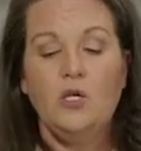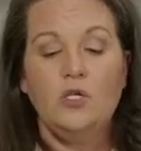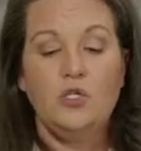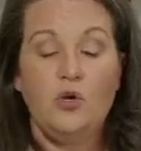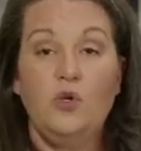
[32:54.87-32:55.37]

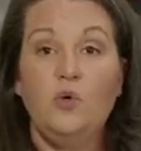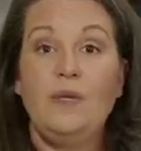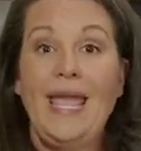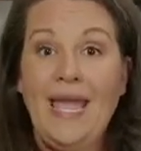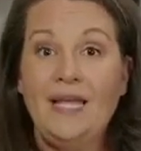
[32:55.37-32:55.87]
So you
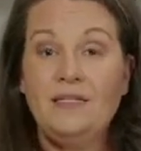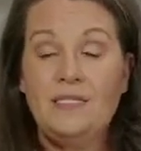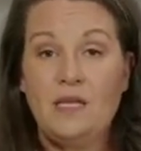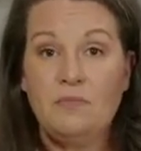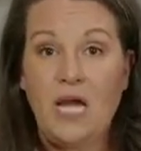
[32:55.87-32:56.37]
can
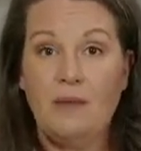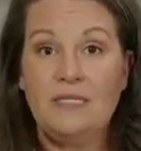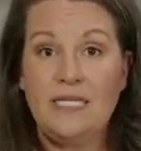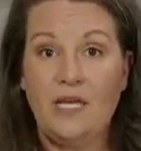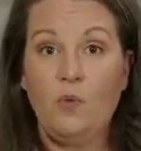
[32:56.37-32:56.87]

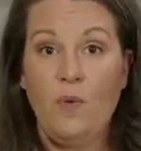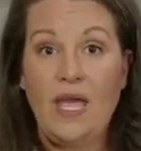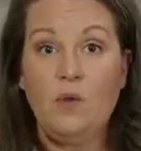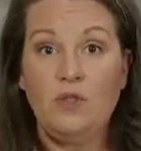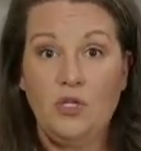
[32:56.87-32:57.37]
sometimes get
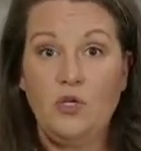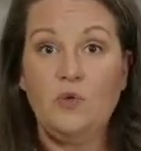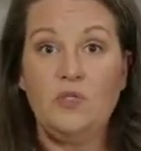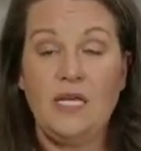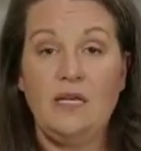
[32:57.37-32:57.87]
away with
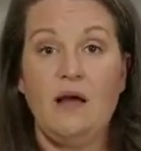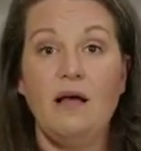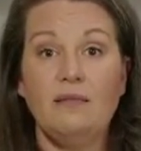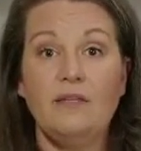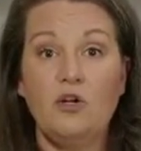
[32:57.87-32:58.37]
using
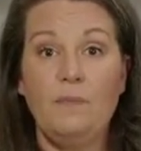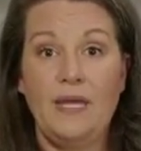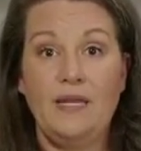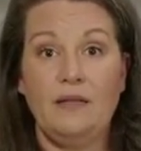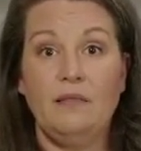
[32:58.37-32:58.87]
a little
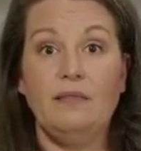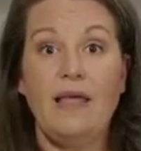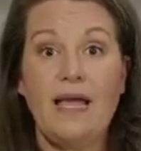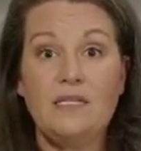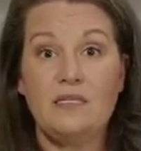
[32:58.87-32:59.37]
bit
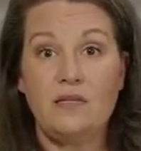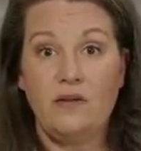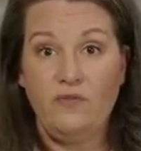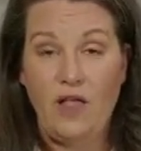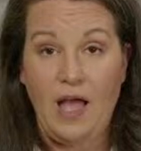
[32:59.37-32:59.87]
less
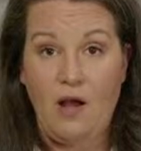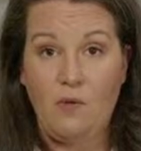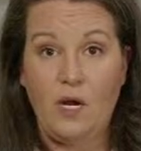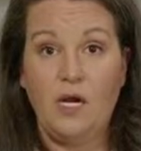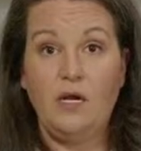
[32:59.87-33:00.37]

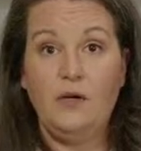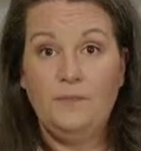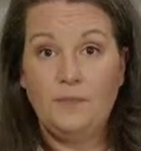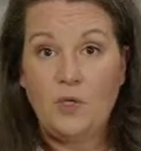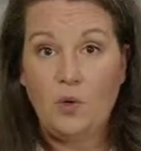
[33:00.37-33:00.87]
flour
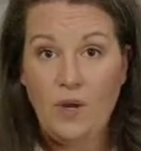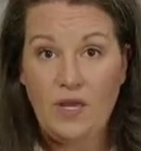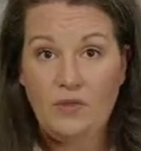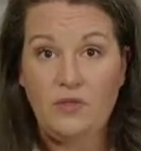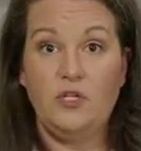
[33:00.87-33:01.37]

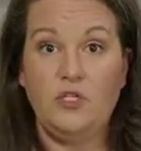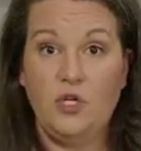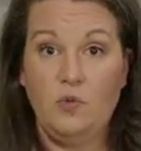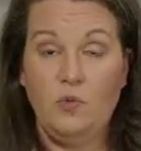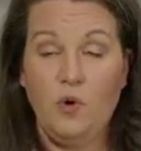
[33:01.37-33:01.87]
with the
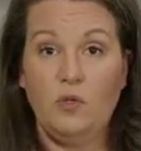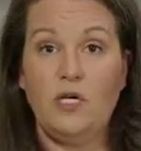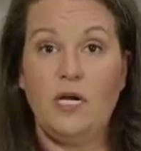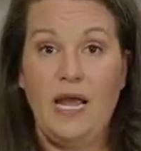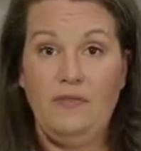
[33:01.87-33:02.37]
dough
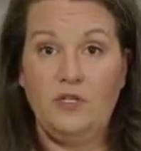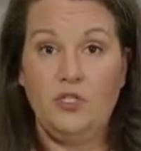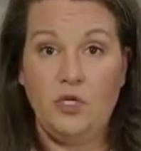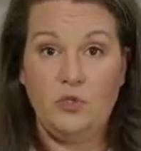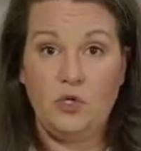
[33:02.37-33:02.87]
roller and the
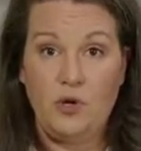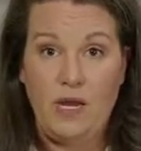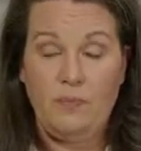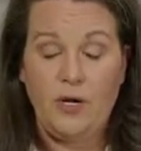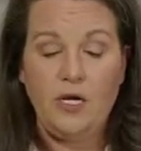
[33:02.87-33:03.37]
dough
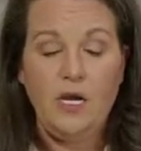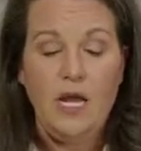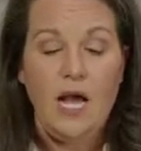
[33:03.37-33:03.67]
scraper.